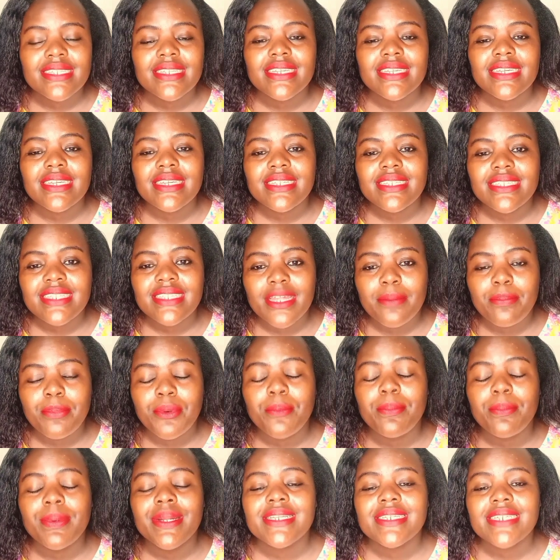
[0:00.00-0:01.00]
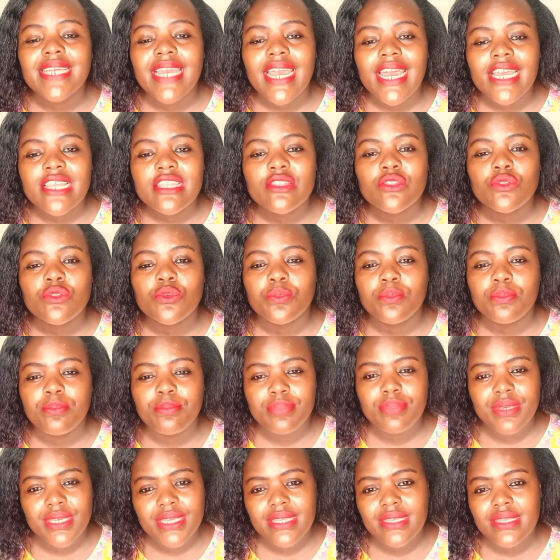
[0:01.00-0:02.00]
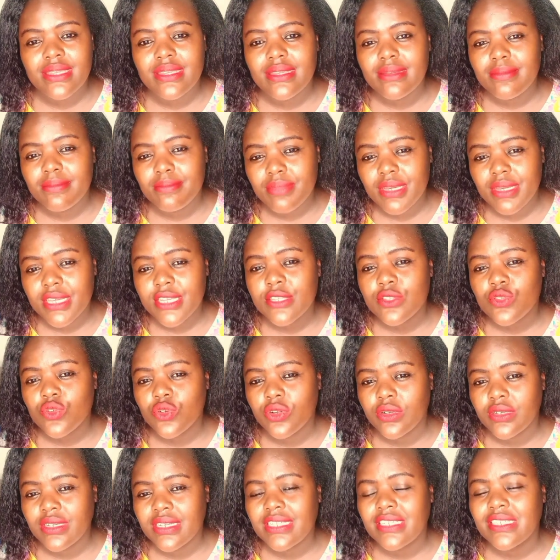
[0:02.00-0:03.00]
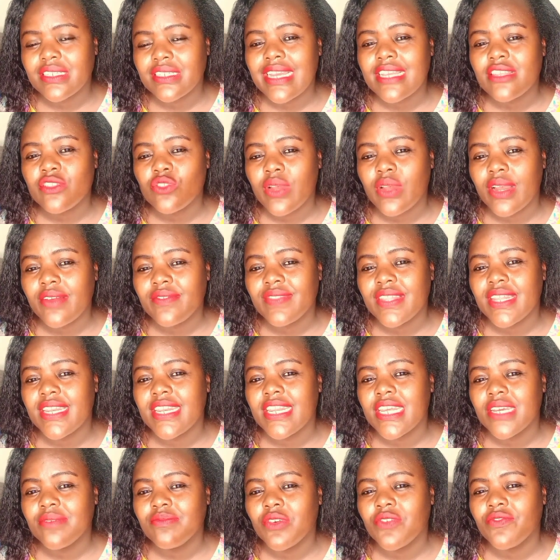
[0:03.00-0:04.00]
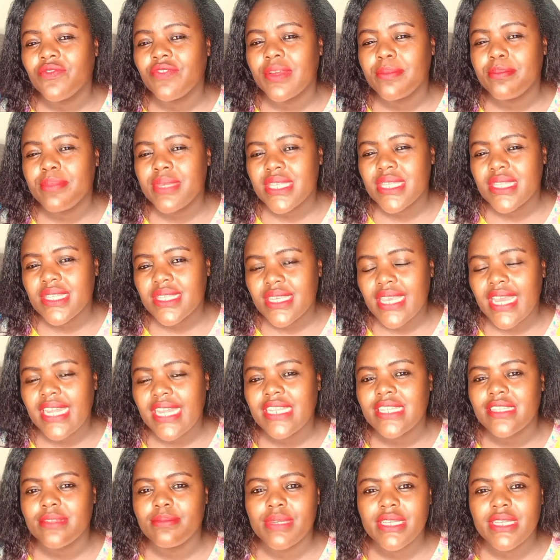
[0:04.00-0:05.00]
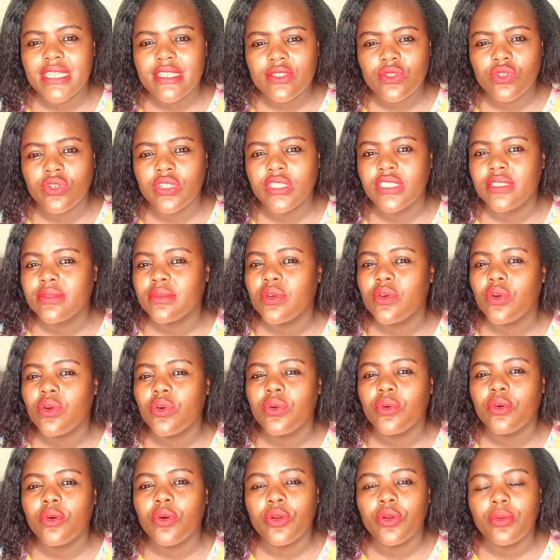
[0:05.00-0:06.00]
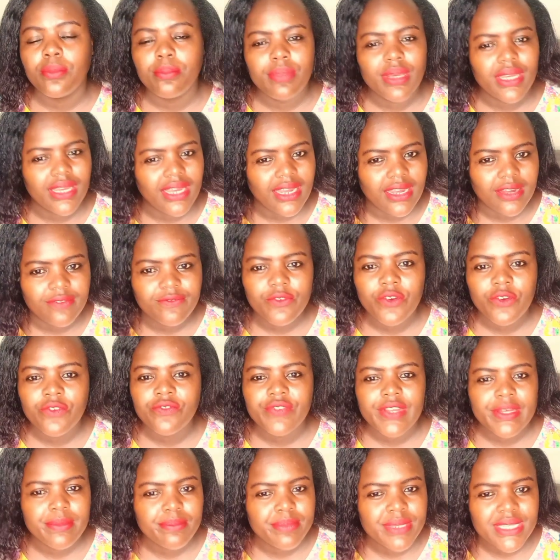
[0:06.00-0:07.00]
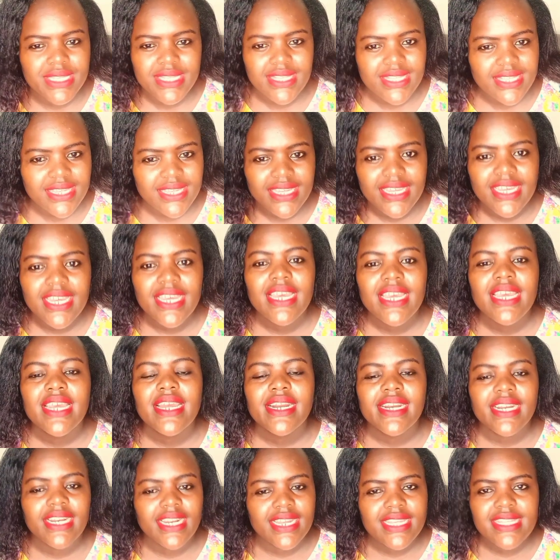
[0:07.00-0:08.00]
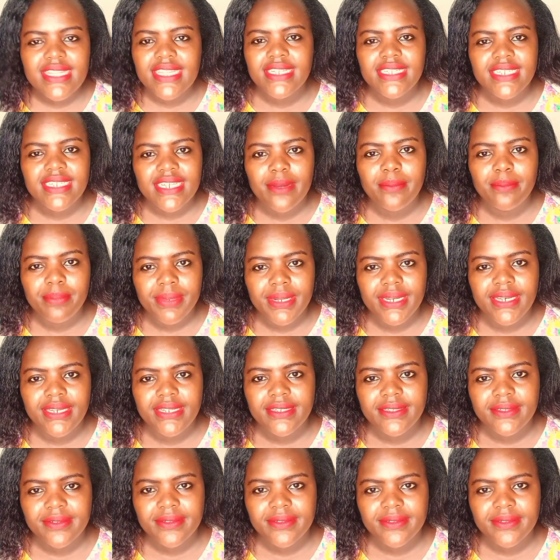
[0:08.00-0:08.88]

the property has to be being sold. It has to have the name of ABC and it's being sold on behalf of ABC Real Estate Company.